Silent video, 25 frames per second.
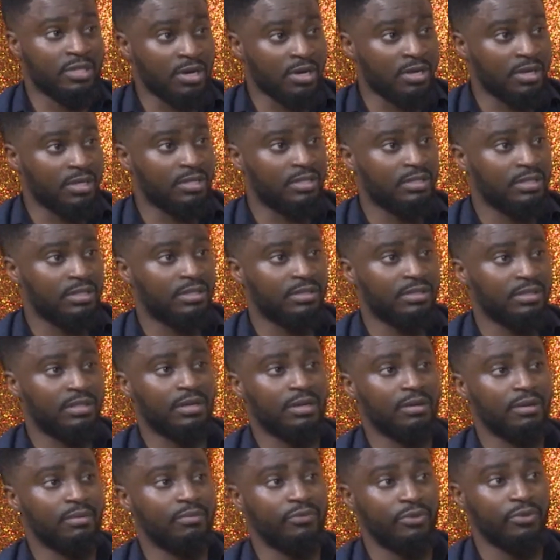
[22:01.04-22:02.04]
star
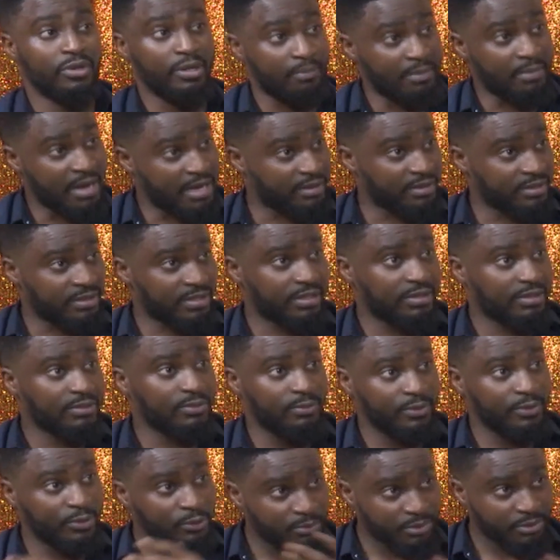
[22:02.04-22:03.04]
for the
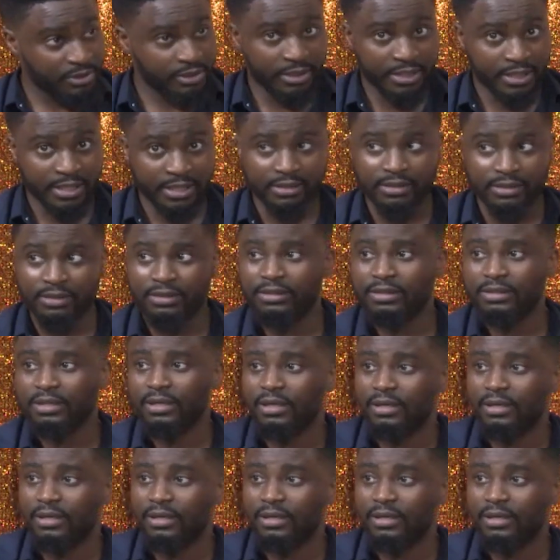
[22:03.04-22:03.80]
magazine will be there.